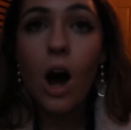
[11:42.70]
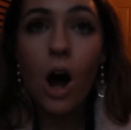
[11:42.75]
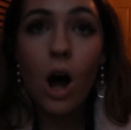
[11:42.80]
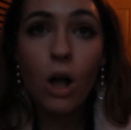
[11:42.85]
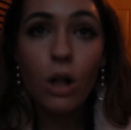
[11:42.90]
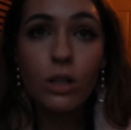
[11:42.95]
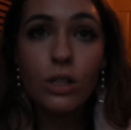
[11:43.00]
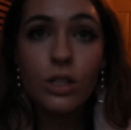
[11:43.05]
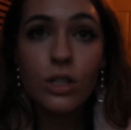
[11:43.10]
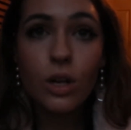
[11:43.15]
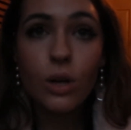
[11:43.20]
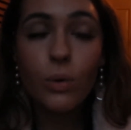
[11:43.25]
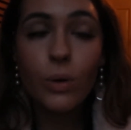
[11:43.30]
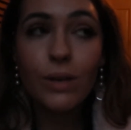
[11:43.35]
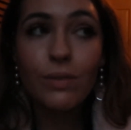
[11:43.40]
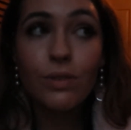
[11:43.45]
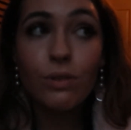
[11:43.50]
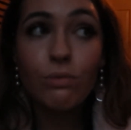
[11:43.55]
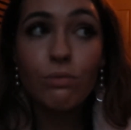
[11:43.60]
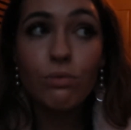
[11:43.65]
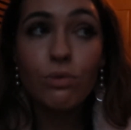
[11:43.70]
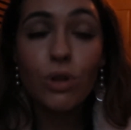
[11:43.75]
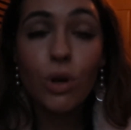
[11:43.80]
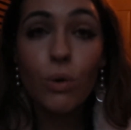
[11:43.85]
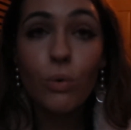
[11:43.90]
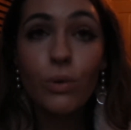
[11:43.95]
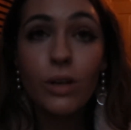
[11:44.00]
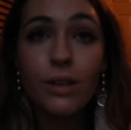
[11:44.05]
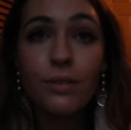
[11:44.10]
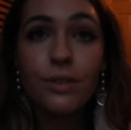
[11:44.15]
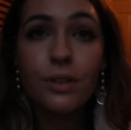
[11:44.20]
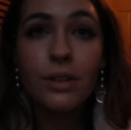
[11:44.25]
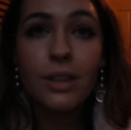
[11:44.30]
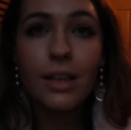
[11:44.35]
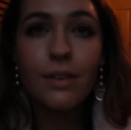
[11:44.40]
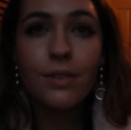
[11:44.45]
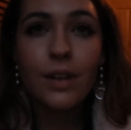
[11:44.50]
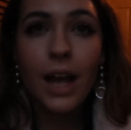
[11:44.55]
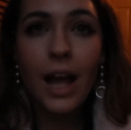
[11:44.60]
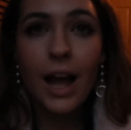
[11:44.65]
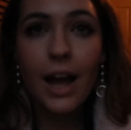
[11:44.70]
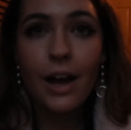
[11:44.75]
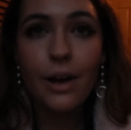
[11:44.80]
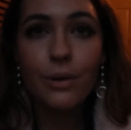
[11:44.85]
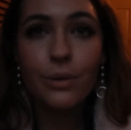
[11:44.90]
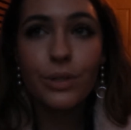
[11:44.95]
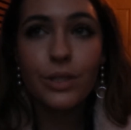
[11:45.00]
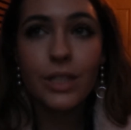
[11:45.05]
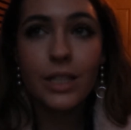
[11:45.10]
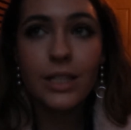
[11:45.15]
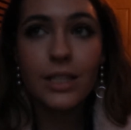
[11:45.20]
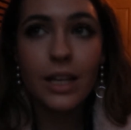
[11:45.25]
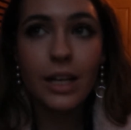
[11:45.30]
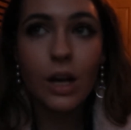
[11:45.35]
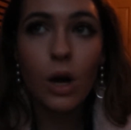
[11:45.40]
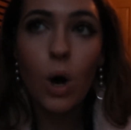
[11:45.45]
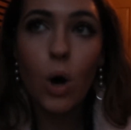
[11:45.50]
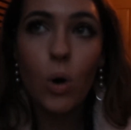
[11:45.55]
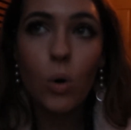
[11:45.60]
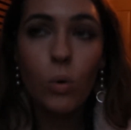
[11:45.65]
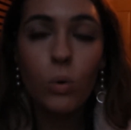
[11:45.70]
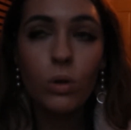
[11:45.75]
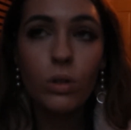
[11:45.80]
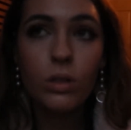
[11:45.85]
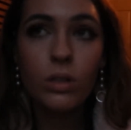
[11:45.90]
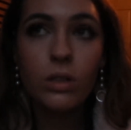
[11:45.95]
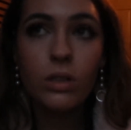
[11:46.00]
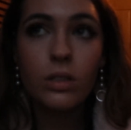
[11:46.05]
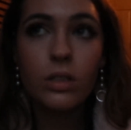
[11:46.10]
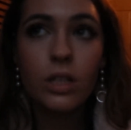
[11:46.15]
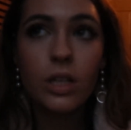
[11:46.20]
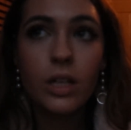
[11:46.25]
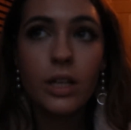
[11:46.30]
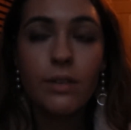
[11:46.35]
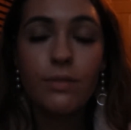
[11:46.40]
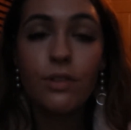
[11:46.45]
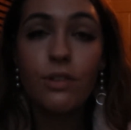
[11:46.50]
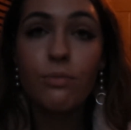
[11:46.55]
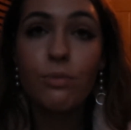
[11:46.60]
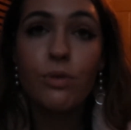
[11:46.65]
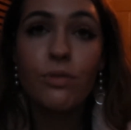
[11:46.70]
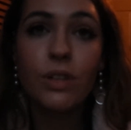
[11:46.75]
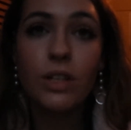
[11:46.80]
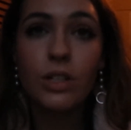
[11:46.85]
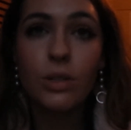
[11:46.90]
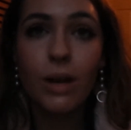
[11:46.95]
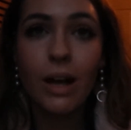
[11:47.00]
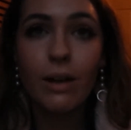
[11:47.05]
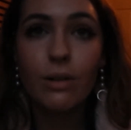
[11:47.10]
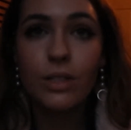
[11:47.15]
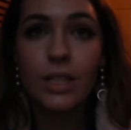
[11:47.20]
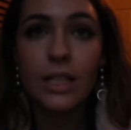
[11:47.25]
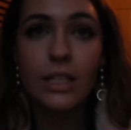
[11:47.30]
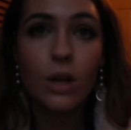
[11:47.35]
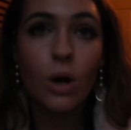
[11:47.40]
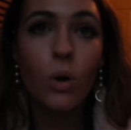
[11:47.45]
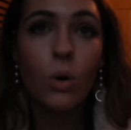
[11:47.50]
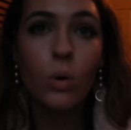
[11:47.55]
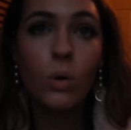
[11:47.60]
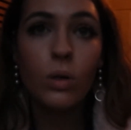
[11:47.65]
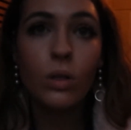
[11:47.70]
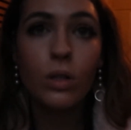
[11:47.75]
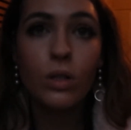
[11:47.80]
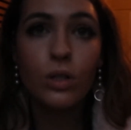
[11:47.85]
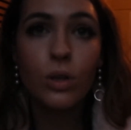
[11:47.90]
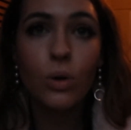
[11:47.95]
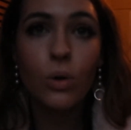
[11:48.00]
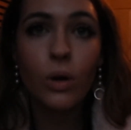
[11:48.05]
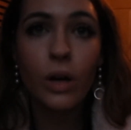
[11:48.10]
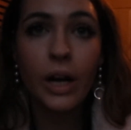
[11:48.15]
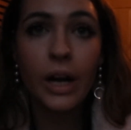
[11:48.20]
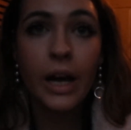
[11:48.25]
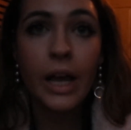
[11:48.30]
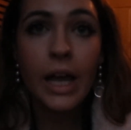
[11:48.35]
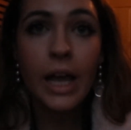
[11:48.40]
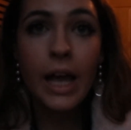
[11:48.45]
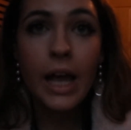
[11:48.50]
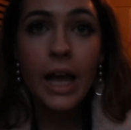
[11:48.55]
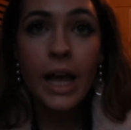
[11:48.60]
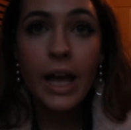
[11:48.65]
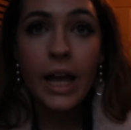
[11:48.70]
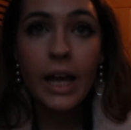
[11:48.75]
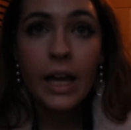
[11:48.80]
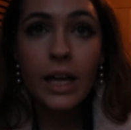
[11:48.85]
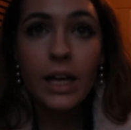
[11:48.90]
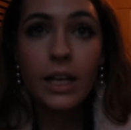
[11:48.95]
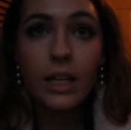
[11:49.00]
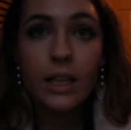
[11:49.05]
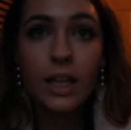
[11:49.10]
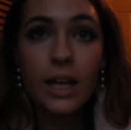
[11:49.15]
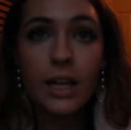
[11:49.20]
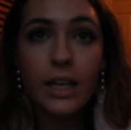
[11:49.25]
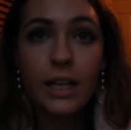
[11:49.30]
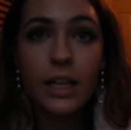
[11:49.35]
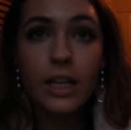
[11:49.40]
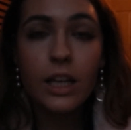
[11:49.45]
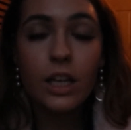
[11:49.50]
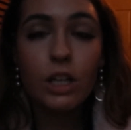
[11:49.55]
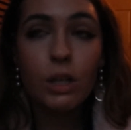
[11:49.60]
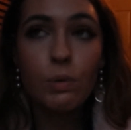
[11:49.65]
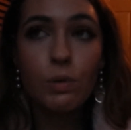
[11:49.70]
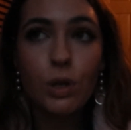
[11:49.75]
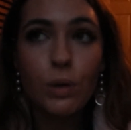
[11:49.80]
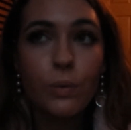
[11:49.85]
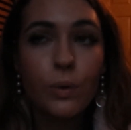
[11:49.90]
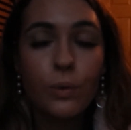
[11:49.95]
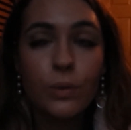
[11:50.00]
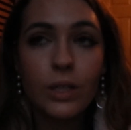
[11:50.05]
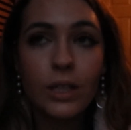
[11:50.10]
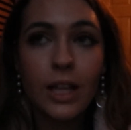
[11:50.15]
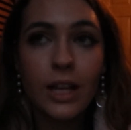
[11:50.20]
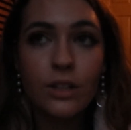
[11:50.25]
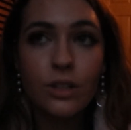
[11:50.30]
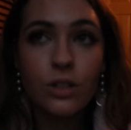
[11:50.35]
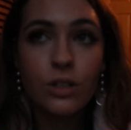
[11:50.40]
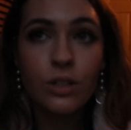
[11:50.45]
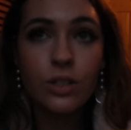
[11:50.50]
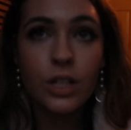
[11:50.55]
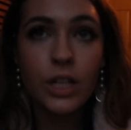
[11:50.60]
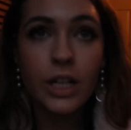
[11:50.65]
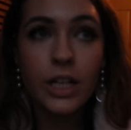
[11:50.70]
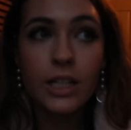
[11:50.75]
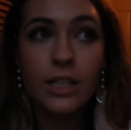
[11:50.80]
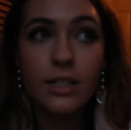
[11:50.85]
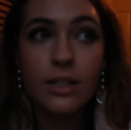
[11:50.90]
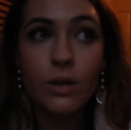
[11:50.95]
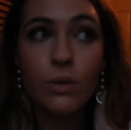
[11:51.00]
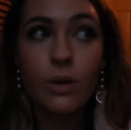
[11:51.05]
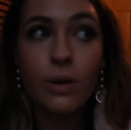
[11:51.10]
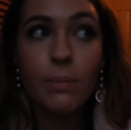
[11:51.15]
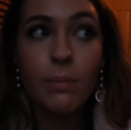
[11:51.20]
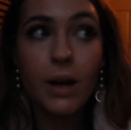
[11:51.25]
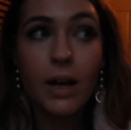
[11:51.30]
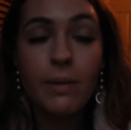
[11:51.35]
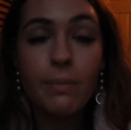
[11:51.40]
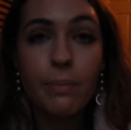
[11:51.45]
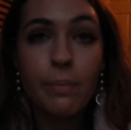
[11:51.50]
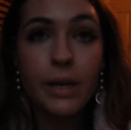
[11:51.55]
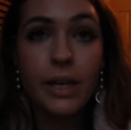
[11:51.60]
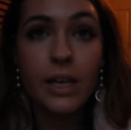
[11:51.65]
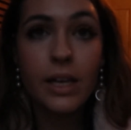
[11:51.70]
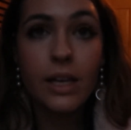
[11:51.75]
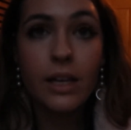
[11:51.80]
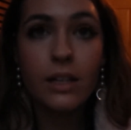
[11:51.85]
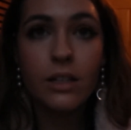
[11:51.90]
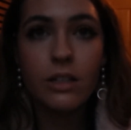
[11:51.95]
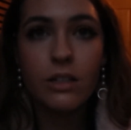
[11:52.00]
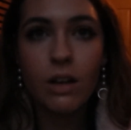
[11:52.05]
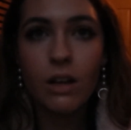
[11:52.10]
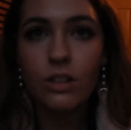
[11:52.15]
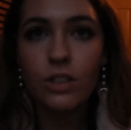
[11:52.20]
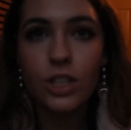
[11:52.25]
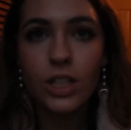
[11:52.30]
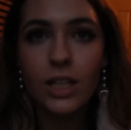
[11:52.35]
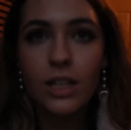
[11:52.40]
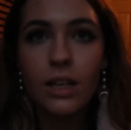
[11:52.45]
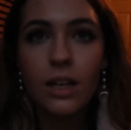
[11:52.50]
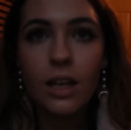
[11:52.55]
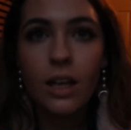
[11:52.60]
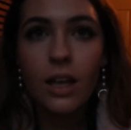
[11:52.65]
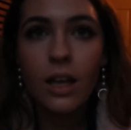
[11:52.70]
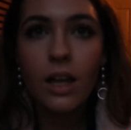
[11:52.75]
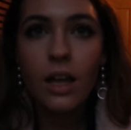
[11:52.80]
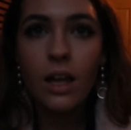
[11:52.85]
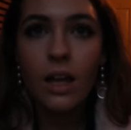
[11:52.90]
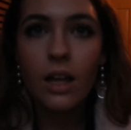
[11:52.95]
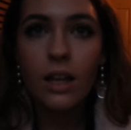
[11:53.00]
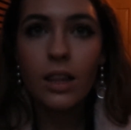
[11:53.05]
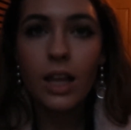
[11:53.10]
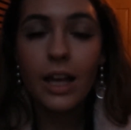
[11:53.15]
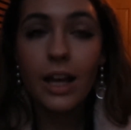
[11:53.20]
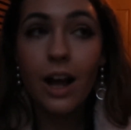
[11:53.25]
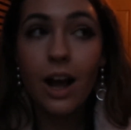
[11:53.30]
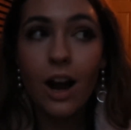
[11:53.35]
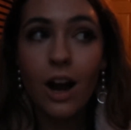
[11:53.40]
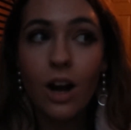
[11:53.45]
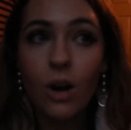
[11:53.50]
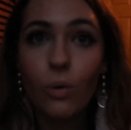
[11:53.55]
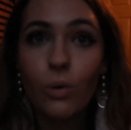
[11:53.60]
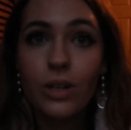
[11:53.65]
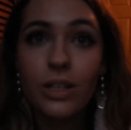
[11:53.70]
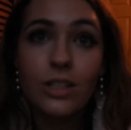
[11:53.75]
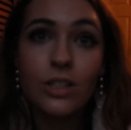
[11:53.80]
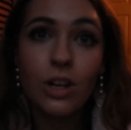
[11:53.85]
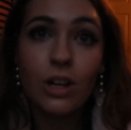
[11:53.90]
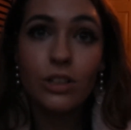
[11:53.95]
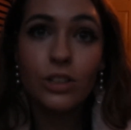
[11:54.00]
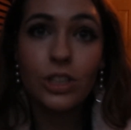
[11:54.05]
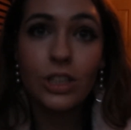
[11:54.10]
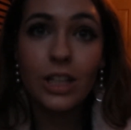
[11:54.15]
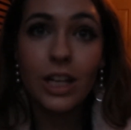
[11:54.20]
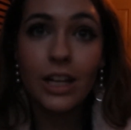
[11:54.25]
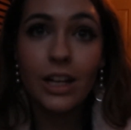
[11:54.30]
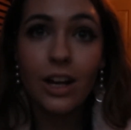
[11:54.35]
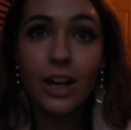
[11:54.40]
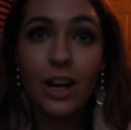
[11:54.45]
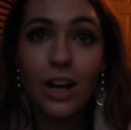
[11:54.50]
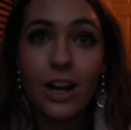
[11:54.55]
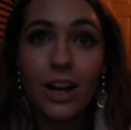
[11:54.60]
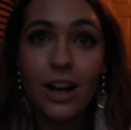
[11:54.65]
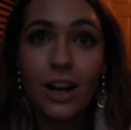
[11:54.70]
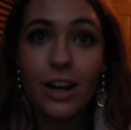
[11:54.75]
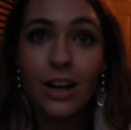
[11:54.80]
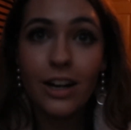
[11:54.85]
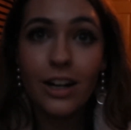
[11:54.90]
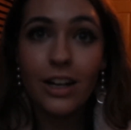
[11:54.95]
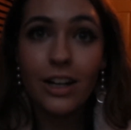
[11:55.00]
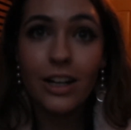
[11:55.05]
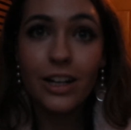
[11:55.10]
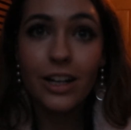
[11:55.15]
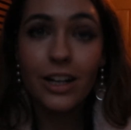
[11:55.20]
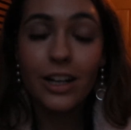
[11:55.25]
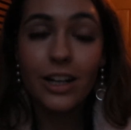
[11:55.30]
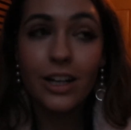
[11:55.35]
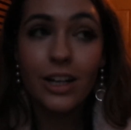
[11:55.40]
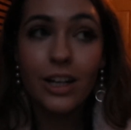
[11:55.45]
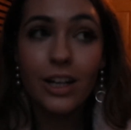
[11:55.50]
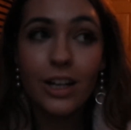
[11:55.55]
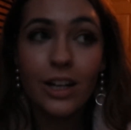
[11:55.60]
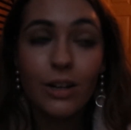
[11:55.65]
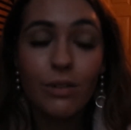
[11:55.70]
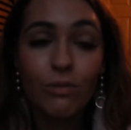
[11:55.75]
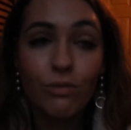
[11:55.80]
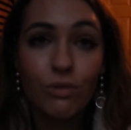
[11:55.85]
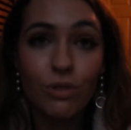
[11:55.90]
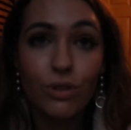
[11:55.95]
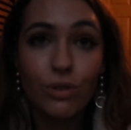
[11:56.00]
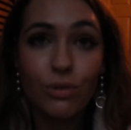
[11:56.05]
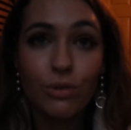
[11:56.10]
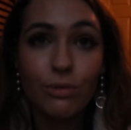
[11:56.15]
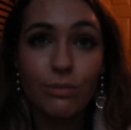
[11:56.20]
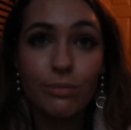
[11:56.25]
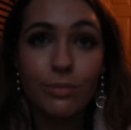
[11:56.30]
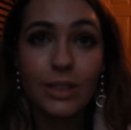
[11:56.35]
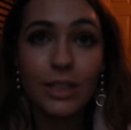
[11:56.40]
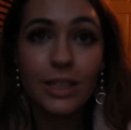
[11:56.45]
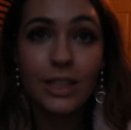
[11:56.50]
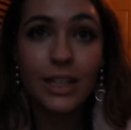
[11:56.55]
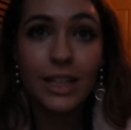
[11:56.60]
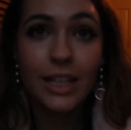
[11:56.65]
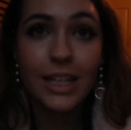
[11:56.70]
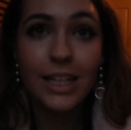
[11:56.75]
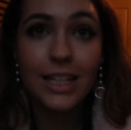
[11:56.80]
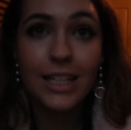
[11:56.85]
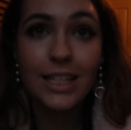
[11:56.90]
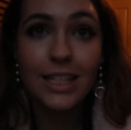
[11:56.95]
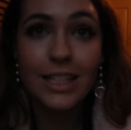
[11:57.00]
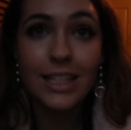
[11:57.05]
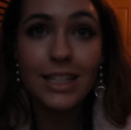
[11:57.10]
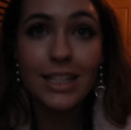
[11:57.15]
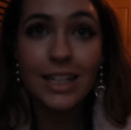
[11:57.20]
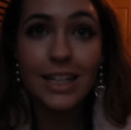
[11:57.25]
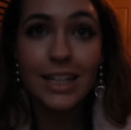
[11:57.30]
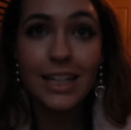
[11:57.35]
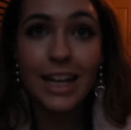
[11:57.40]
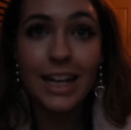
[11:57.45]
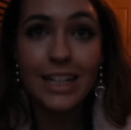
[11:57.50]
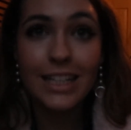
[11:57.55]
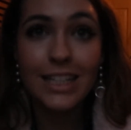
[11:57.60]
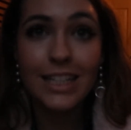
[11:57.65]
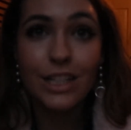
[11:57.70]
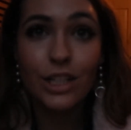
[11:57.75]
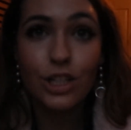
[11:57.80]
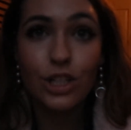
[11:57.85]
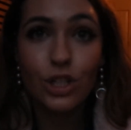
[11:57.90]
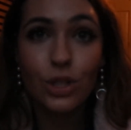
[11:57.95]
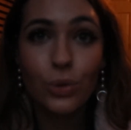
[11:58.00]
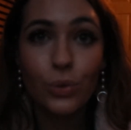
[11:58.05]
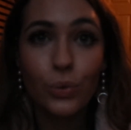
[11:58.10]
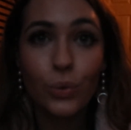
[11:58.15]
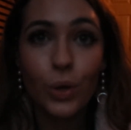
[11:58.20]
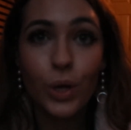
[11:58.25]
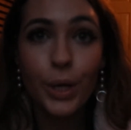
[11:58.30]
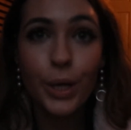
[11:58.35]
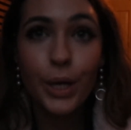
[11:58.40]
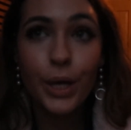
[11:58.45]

Also, if you live in a house that's like old, if you moved into a house that's old, or like you don't know the electrical circuit, so it might be dodgy, like our one is dodgy. Like, our room is connected to